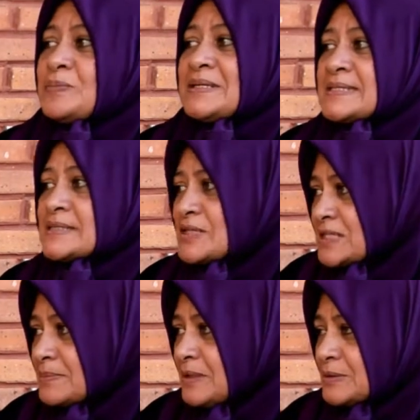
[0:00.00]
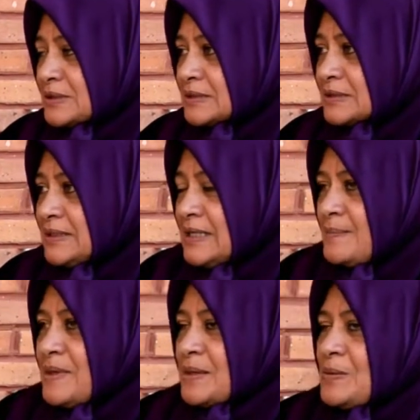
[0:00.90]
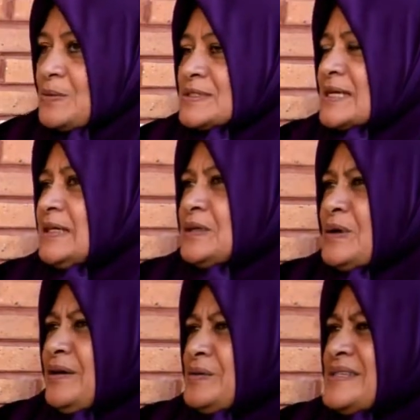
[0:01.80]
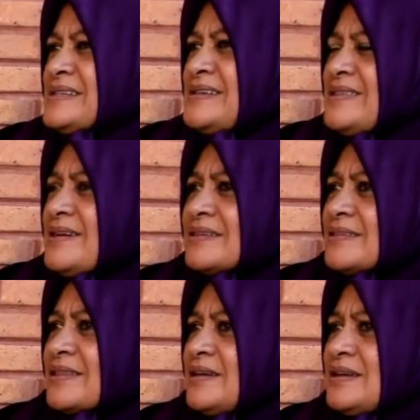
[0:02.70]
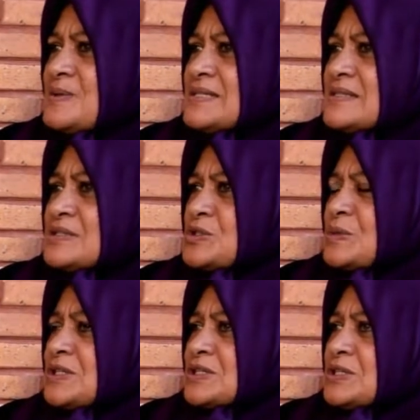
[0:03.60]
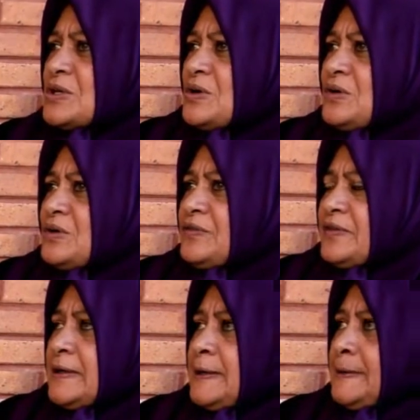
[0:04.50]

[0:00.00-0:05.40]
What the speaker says: you have to be discreet about it. Because I could see that there was a situation of